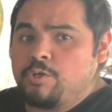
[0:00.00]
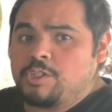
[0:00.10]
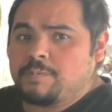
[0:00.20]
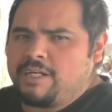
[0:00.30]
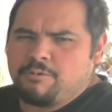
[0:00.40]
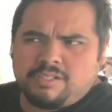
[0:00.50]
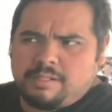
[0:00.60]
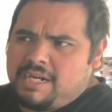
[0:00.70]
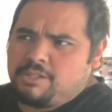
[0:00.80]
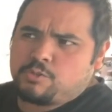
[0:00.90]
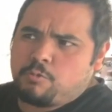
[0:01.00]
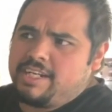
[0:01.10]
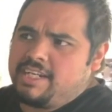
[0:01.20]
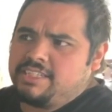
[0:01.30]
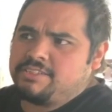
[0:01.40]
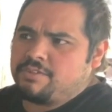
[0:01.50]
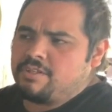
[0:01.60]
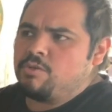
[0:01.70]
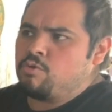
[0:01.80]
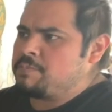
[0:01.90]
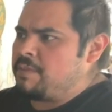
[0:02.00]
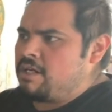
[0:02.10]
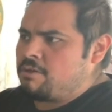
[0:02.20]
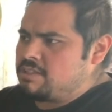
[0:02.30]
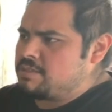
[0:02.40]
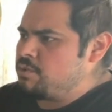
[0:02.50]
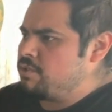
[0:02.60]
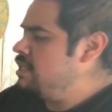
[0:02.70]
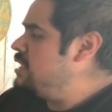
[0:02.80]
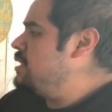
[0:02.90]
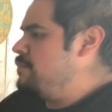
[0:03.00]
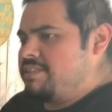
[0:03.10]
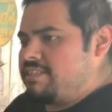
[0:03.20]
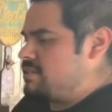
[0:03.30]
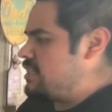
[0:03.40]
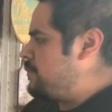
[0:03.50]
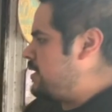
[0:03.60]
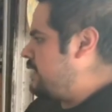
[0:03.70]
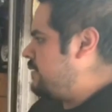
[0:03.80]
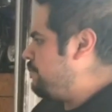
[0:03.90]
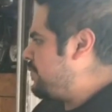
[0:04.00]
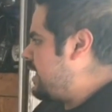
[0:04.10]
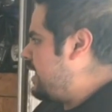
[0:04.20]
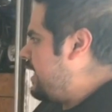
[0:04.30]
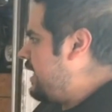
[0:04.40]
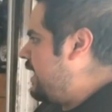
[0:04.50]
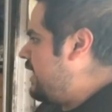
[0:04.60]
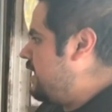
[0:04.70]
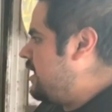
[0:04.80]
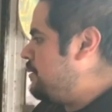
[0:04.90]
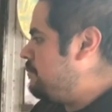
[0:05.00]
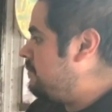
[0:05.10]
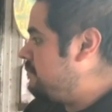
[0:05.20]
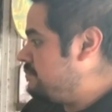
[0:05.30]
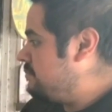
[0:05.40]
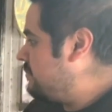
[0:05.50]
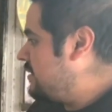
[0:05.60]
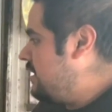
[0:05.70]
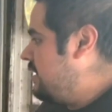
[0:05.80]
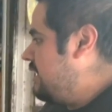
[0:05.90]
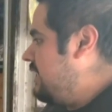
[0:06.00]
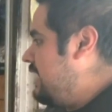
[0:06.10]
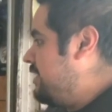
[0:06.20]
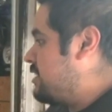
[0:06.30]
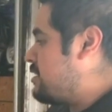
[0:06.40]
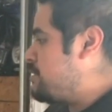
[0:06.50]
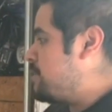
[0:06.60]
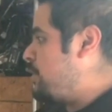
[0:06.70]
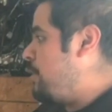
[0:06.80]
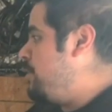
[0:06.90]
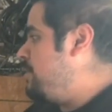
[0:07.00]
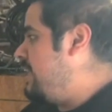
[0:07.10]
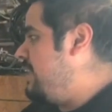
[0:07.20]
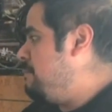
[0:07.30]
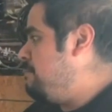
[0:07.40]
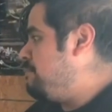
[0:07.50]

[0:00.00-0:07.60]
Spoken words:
horsepower. Well, about 29 to 30 horsepower across the board. It's still the same thing. And it just goes to show you that